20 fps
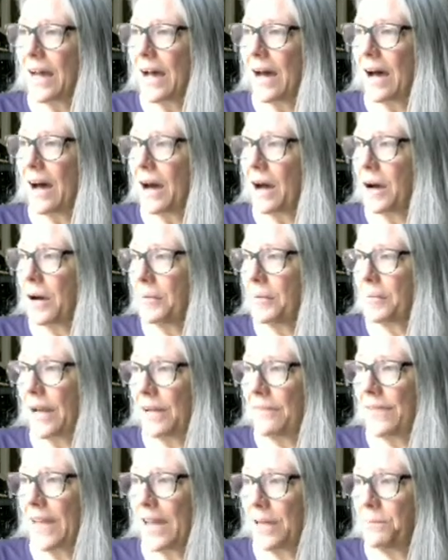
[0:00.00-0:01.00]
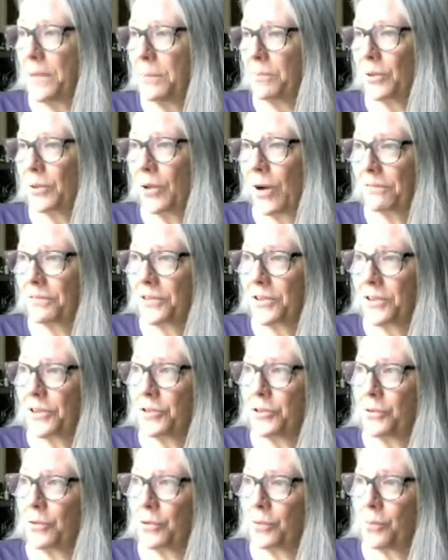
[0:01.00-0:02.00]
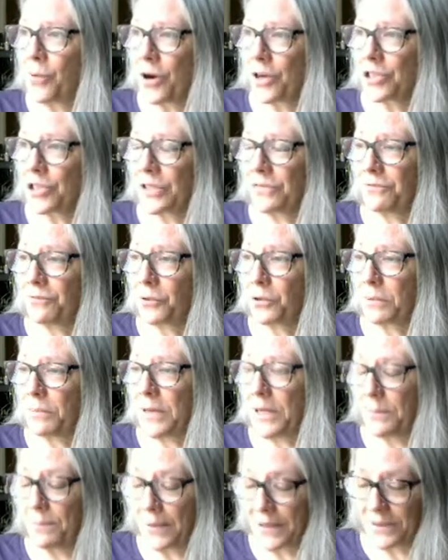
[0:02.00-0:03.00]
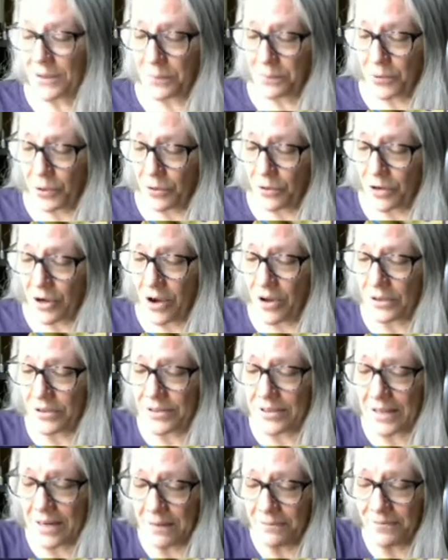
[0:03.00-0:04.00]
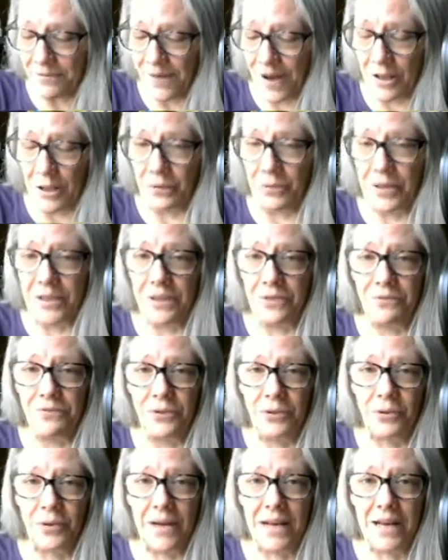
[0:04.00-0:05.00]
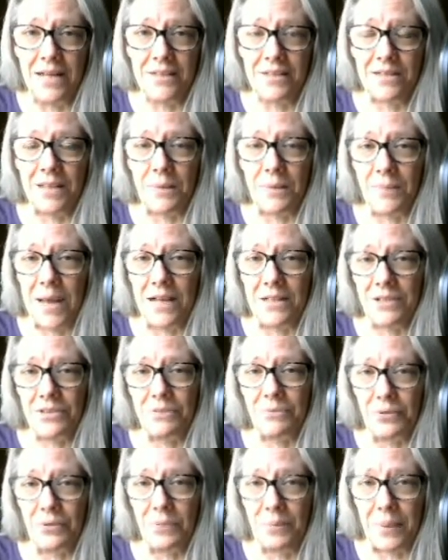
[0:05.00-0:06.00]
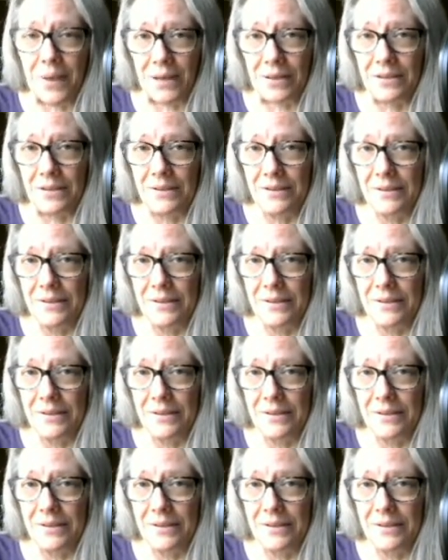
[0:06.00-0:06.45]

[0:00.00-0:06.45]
Um, I've had people offer to do the washing for me, but the protocols that I'm following, the fewer hands they pass through, the better.